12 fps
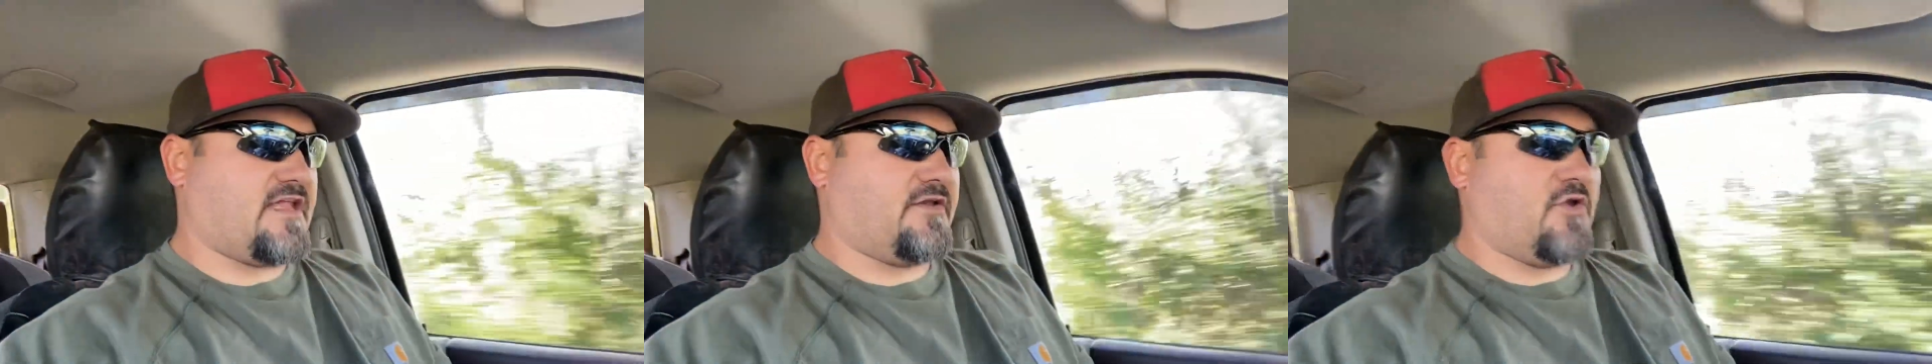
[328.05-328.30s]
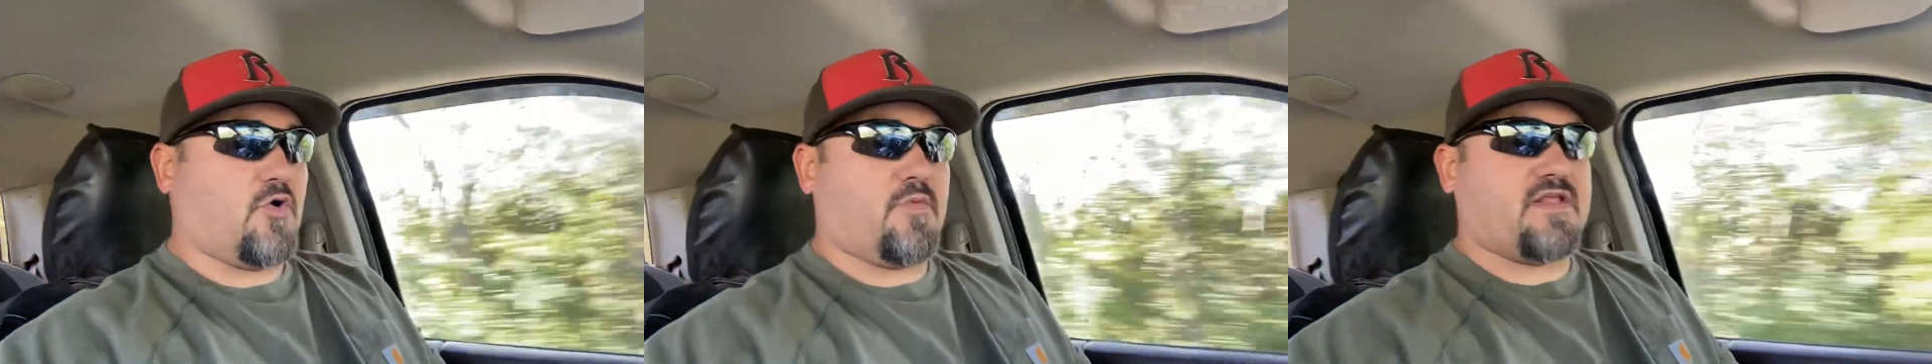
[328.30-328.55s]

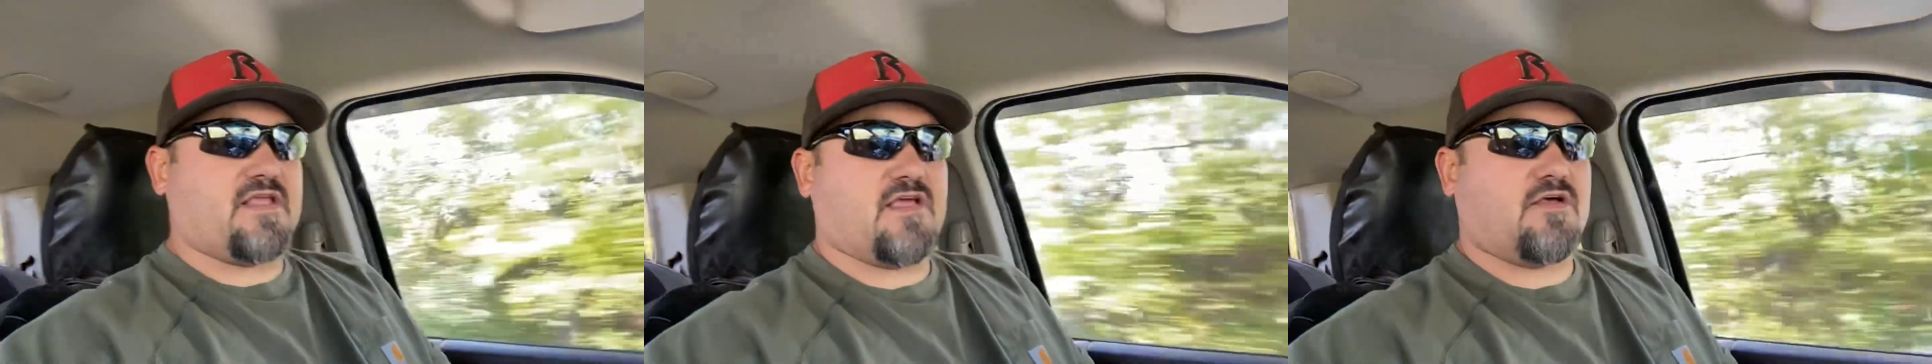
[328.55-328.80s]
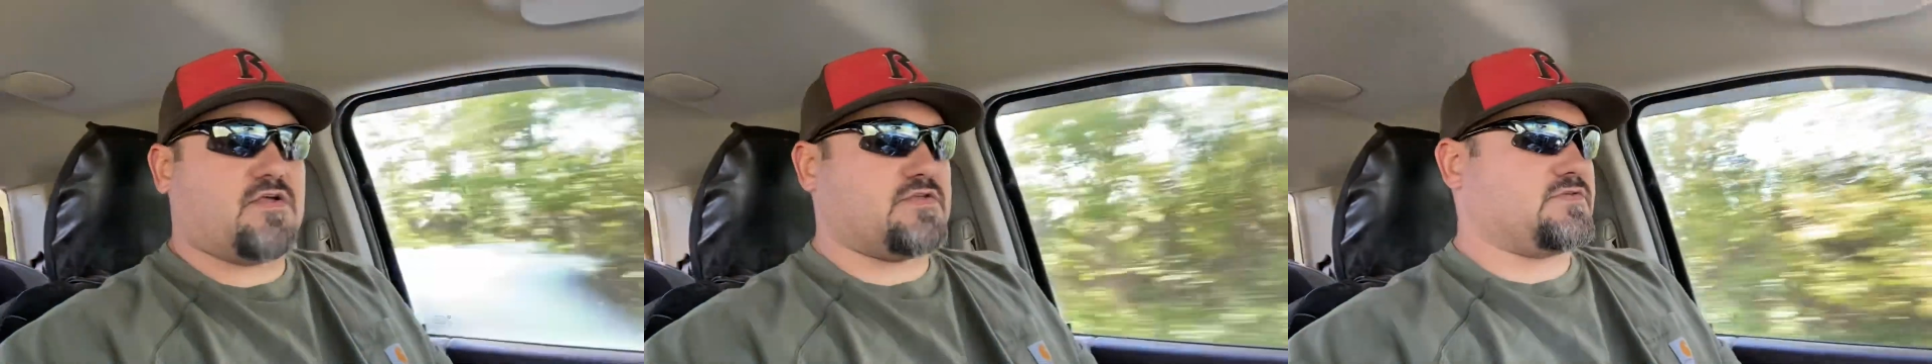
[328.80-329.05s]
nobody
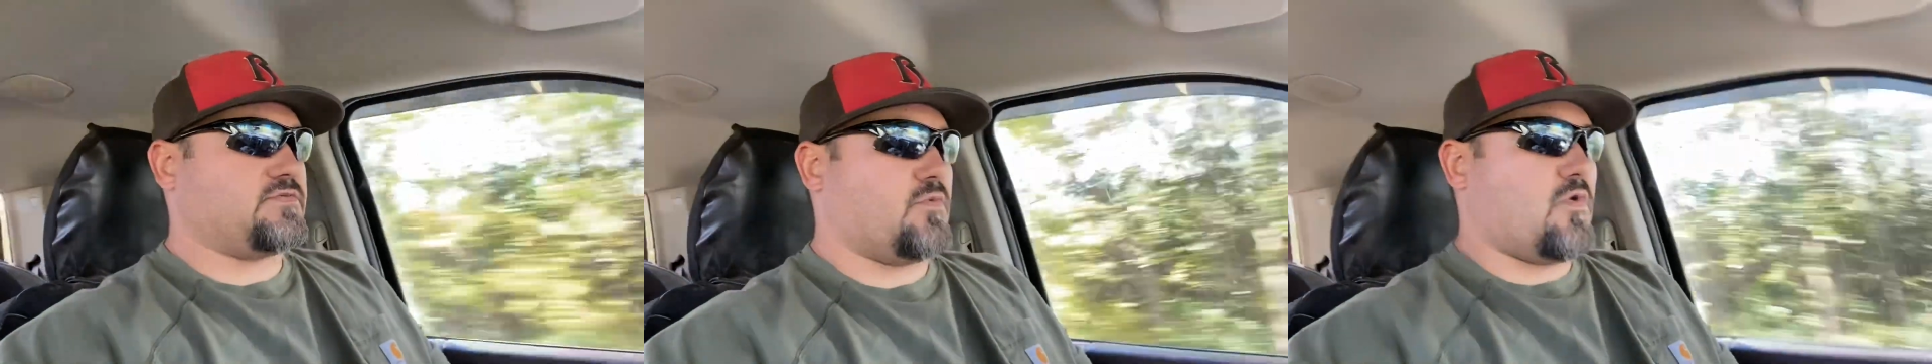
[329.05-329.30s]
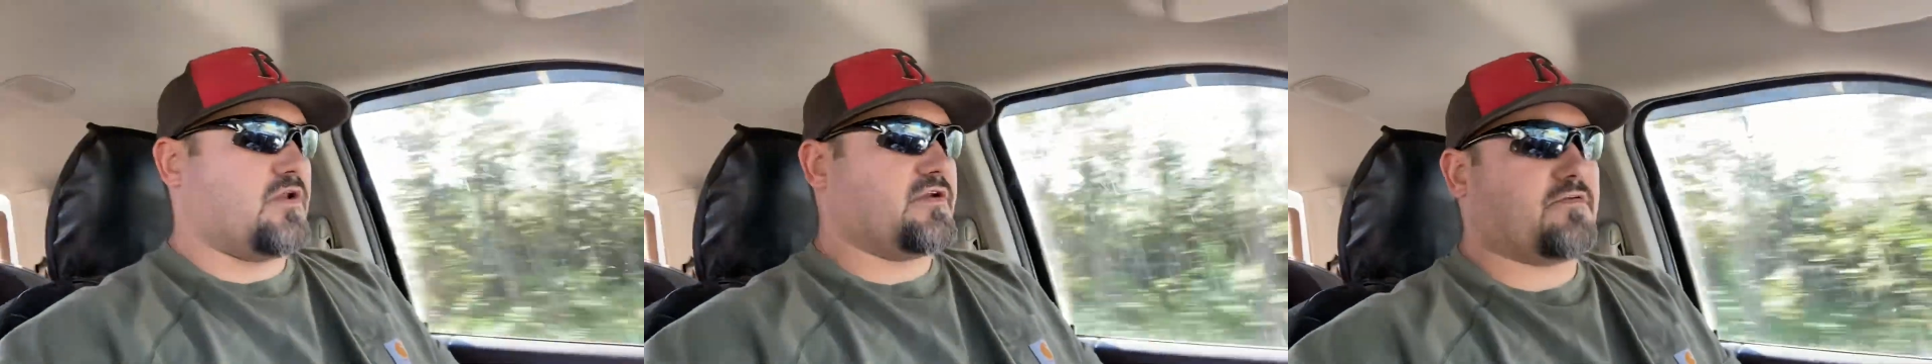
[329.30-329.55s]
else
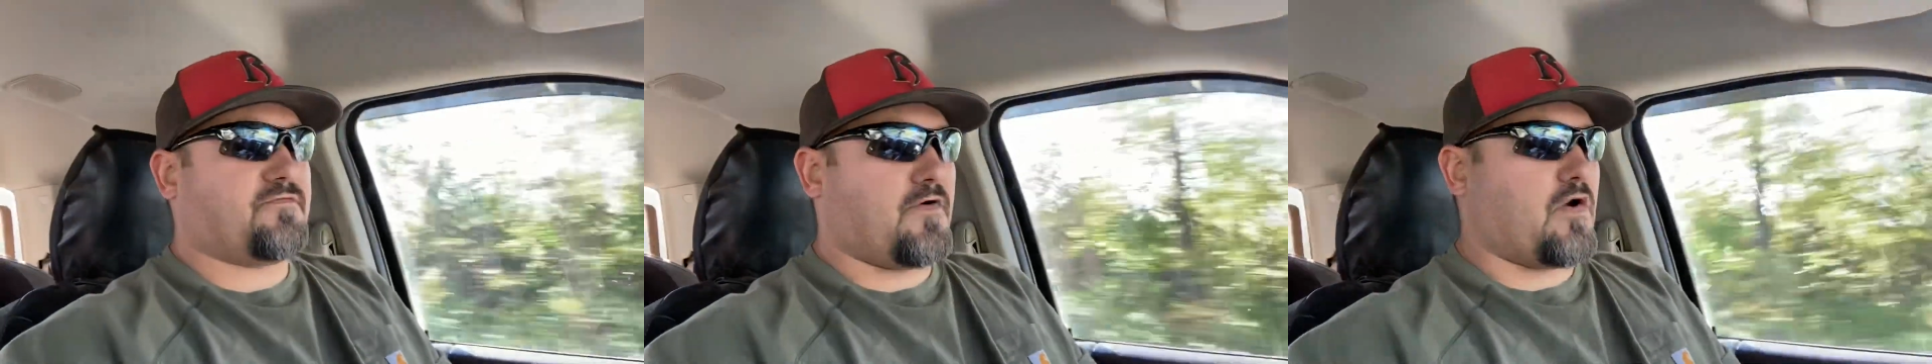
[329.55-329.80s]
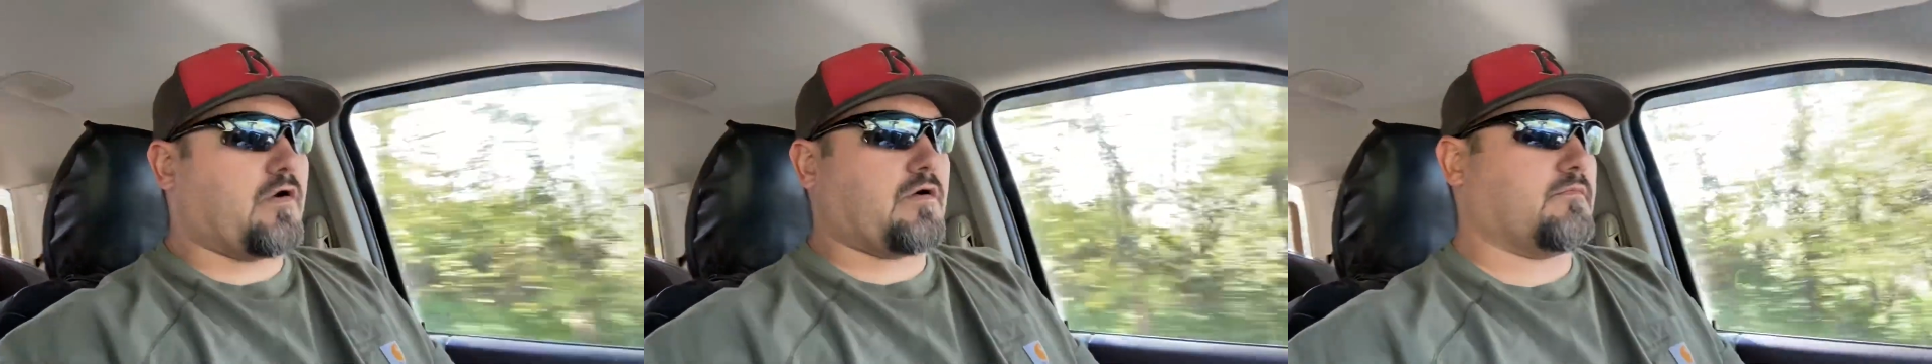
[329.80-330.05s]
wanted to
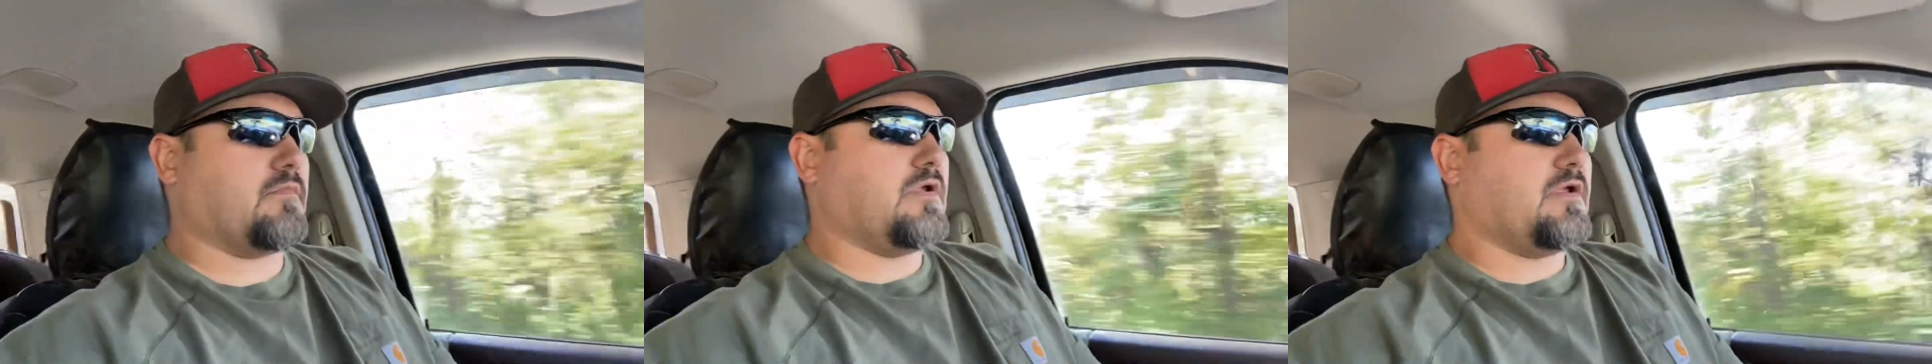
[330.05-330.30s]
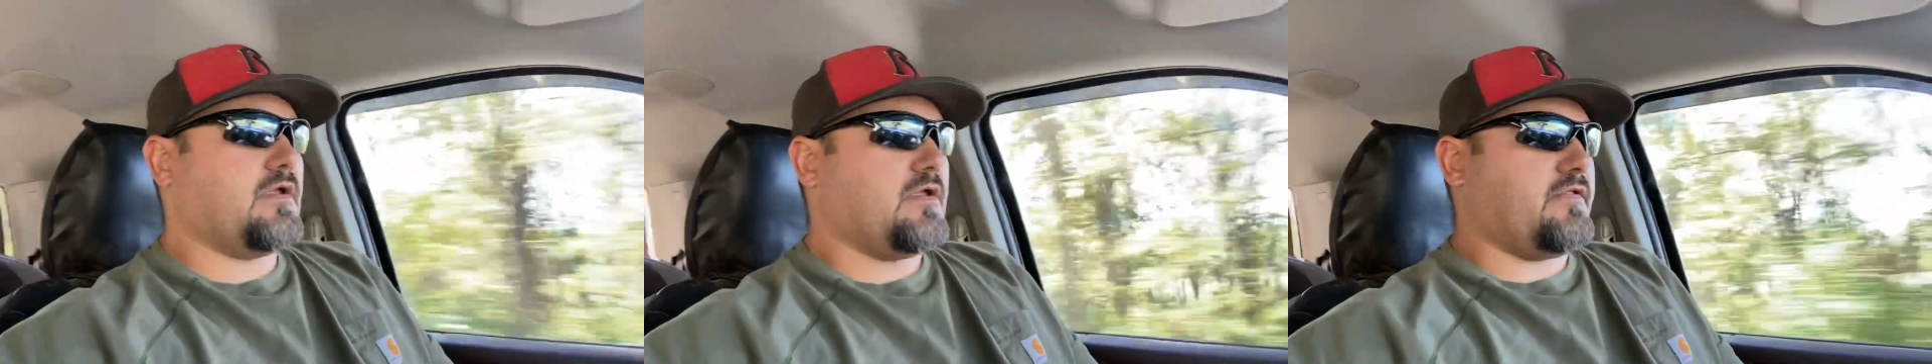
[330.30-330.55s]

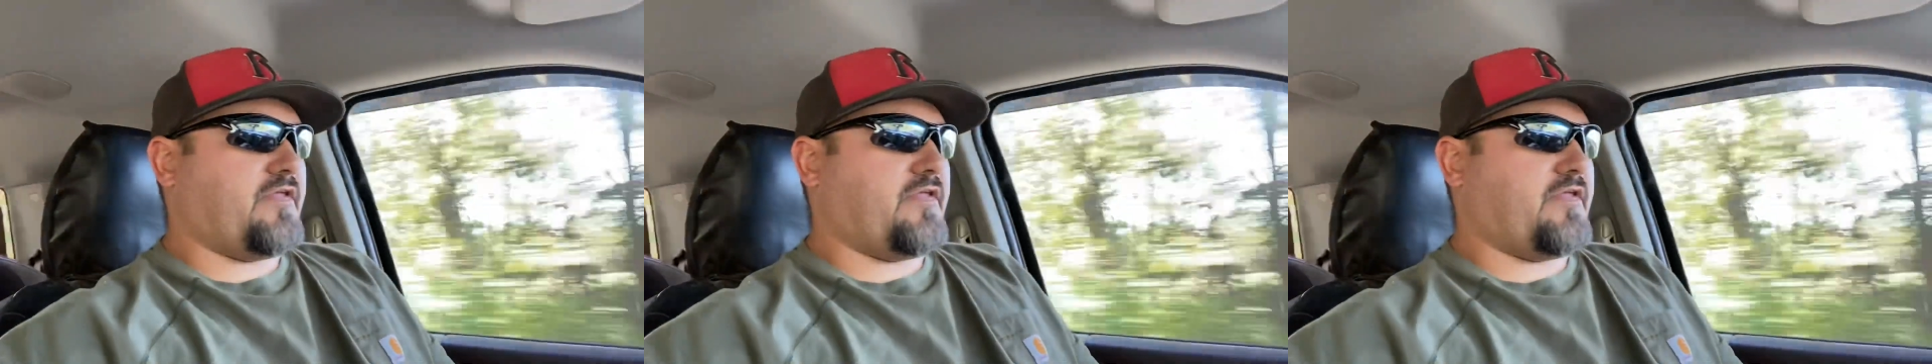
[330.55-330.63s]
farm.